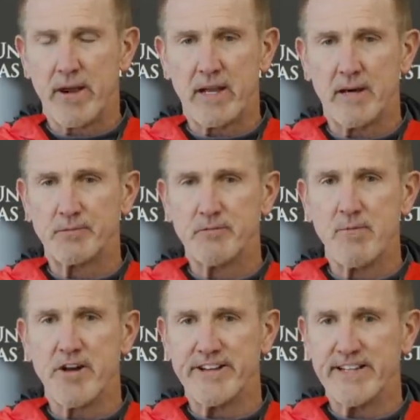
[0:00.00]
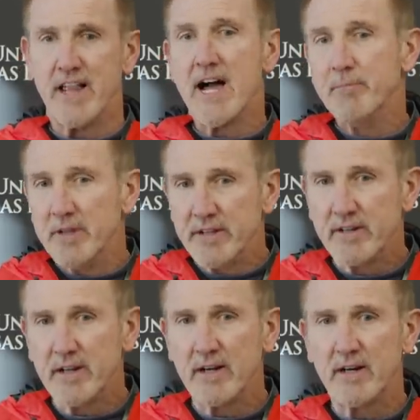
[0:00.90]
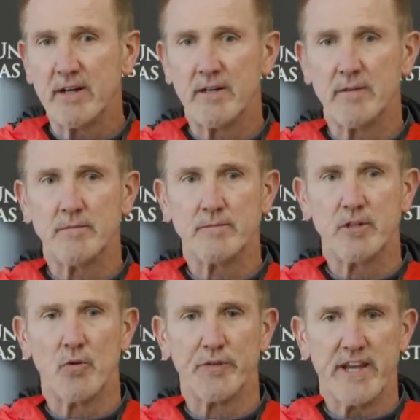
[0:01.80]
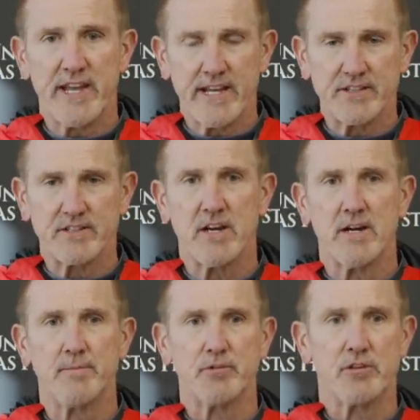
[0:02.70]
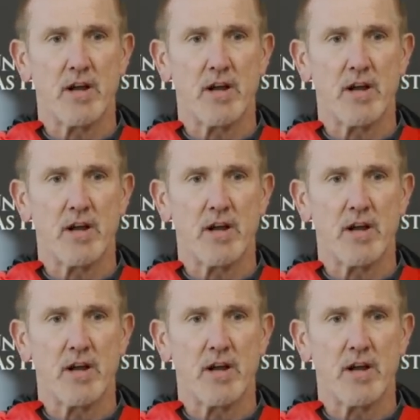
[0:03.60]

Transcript: breakups from our D linemen, you know, with the hands up.